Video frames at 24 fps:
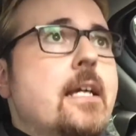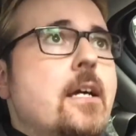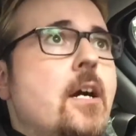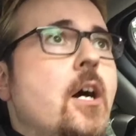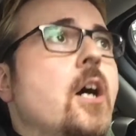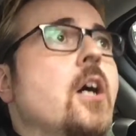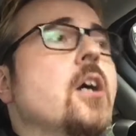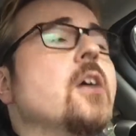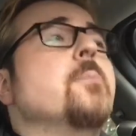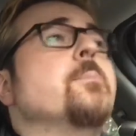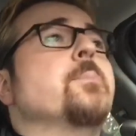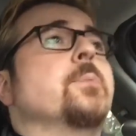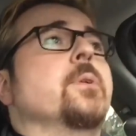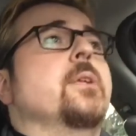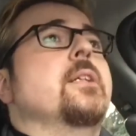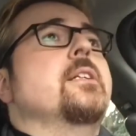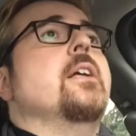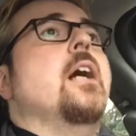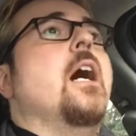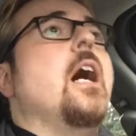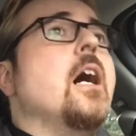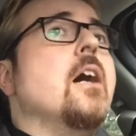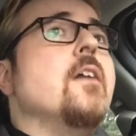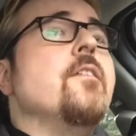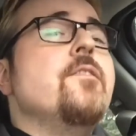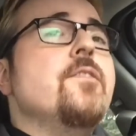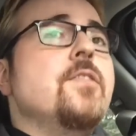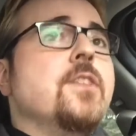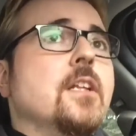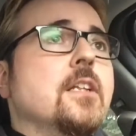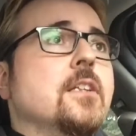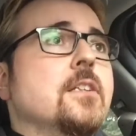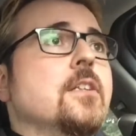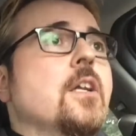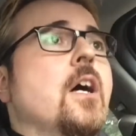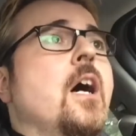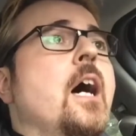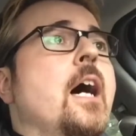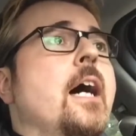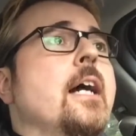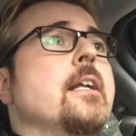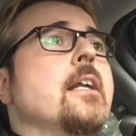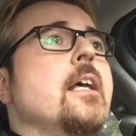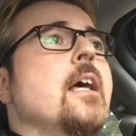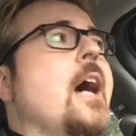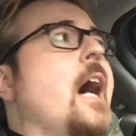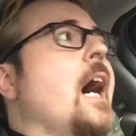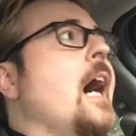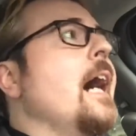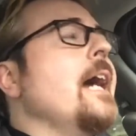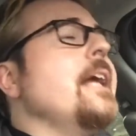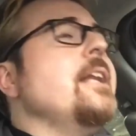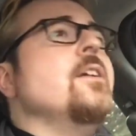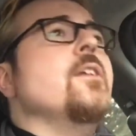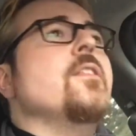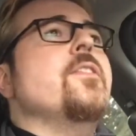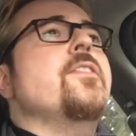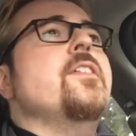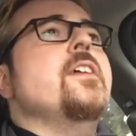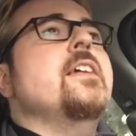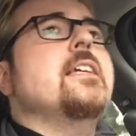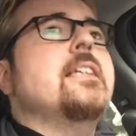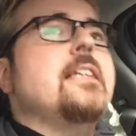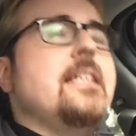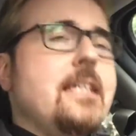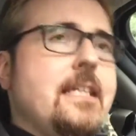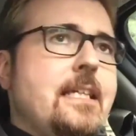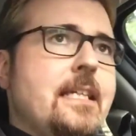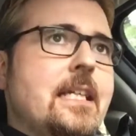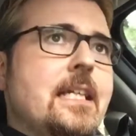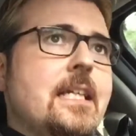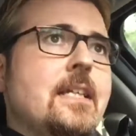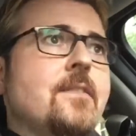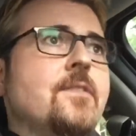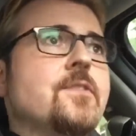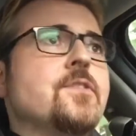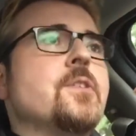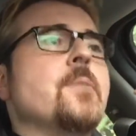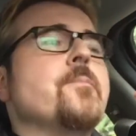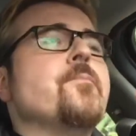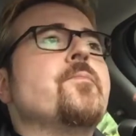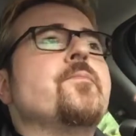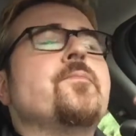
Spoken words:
culprit of the lot. I don't think he gives